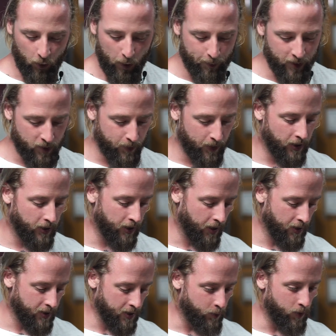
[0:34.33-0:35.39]
we've been spending a lot
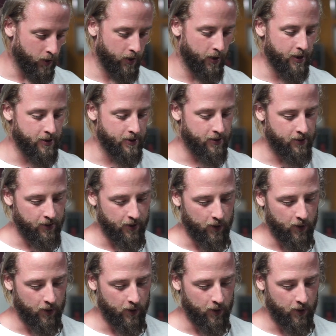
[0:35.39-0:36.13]
of time with this,